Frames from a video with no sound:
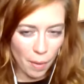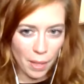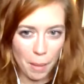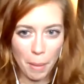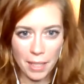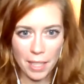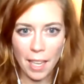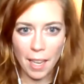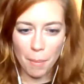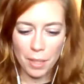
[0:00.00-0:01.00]
And then in my
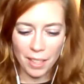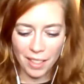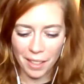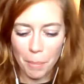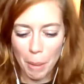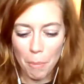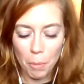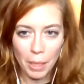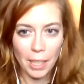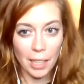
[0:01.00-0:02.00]
DMs people would
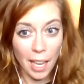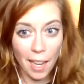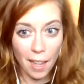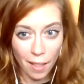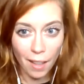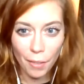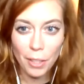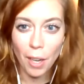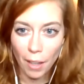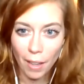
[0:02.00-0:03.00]
be like, yeah, a lot of us
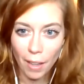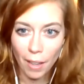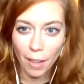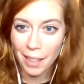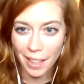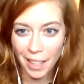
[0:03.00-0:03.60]
are on meth, like